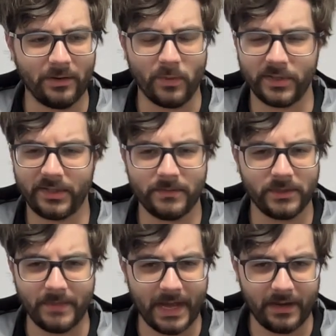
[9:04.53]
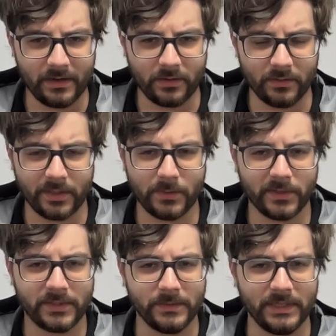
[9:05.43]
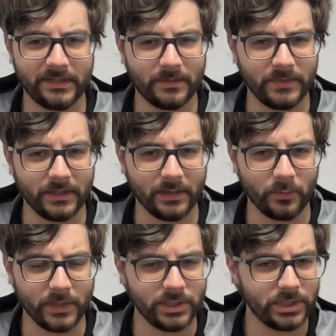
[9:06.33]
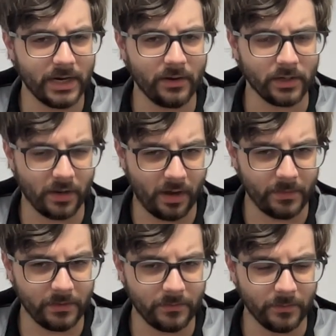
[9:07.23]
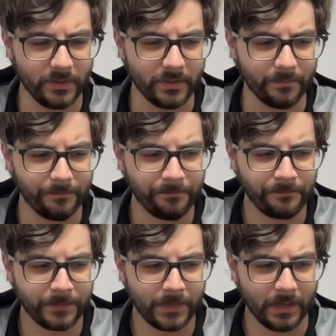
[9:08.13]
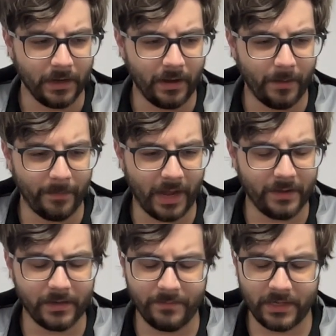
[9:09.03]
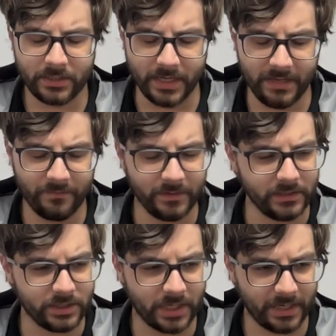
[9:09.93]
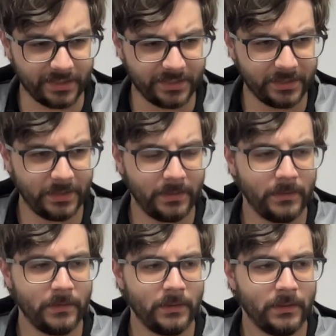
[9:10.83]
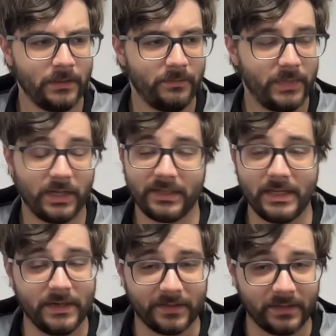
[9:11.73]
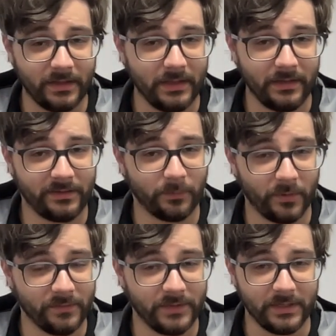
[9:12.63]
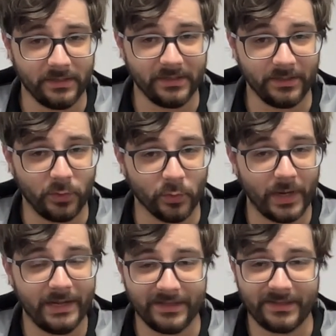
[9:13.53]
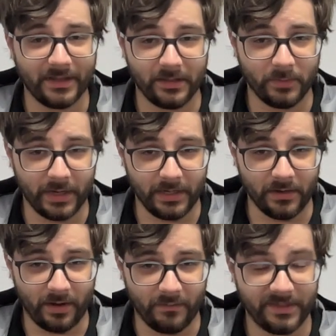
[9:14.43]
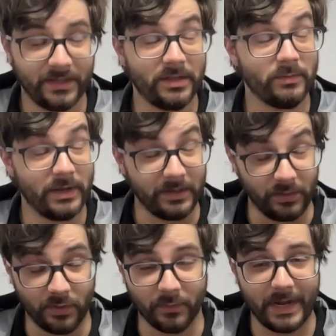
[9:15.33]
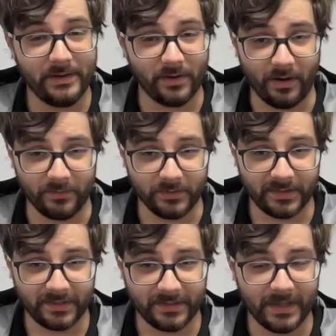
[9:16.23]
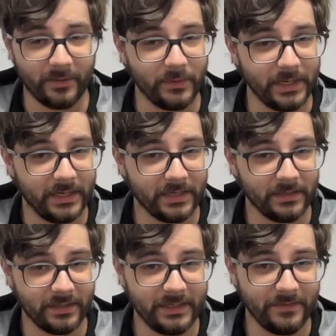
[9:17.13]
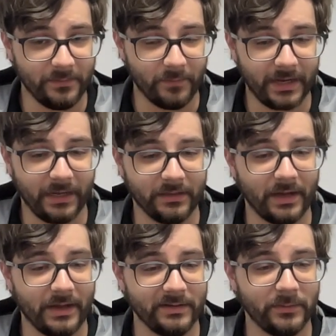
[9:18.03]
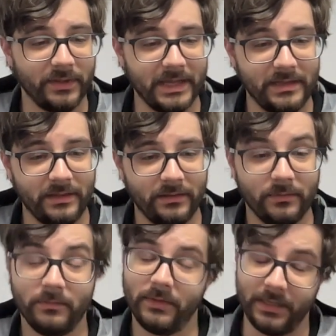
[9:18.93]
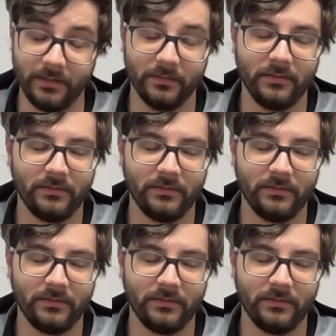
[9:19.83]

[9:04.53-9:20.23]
almost symptomatic, or it's supposed to be something that we share in common with him. I mentioned Infinite Jest because it's one of the great celebrated great novels that we can even recognize within the